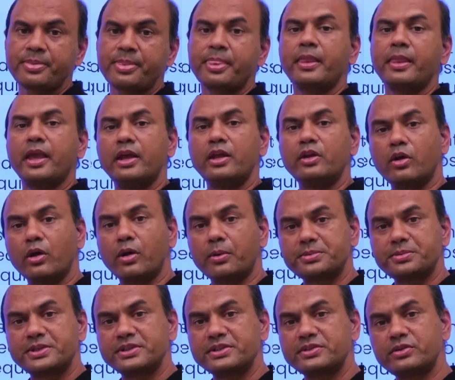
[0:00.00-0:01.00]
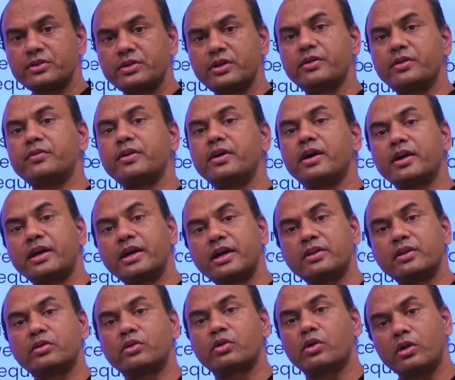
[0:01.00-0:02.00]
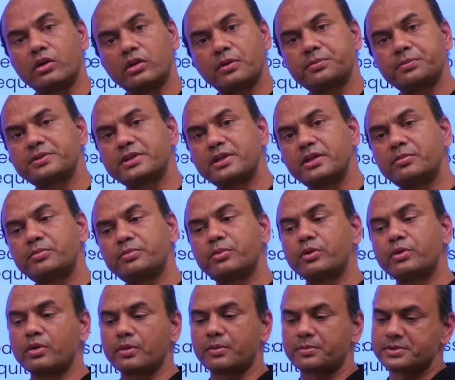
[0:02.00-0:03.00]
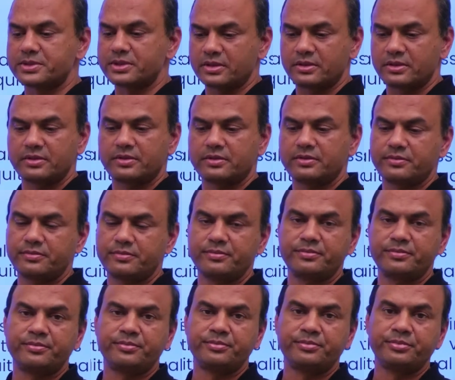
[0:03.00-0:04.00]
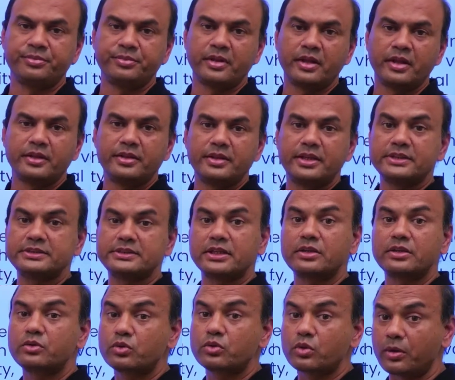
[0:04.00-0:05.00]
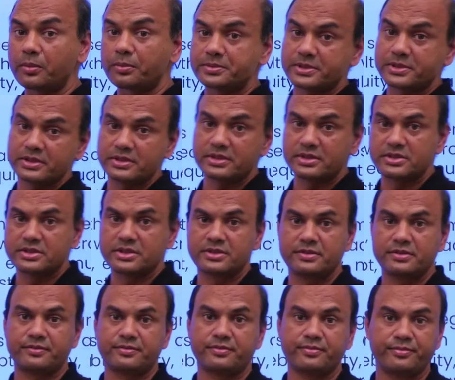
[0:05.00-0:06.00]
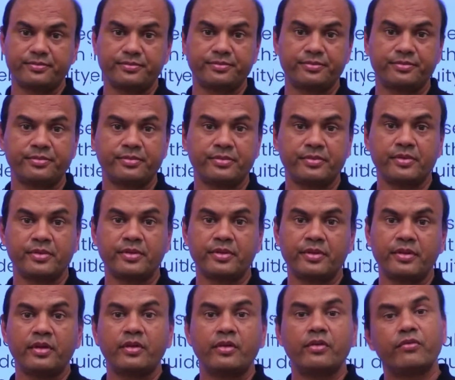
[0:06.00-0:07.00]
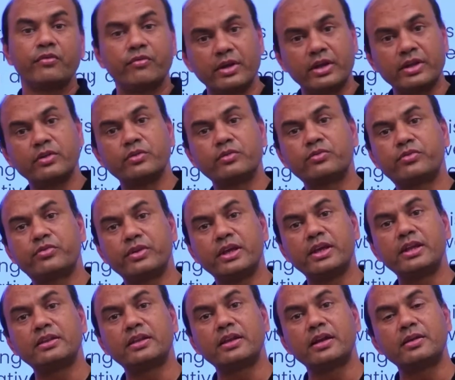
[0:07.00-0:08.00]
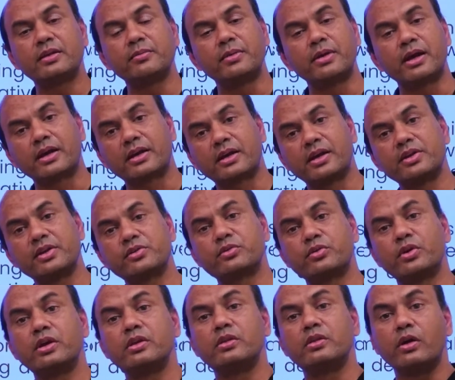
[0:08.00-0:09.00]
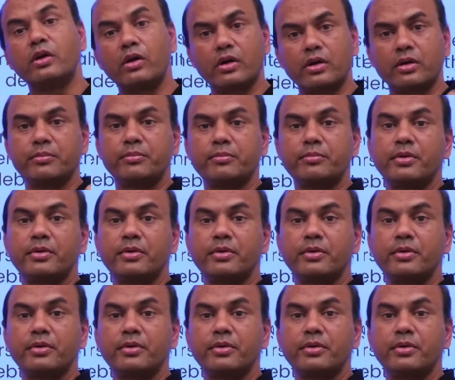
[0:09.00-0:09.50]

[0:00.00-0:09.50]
In options you have again call option, put option. These are the two options. When you feel that the market is going long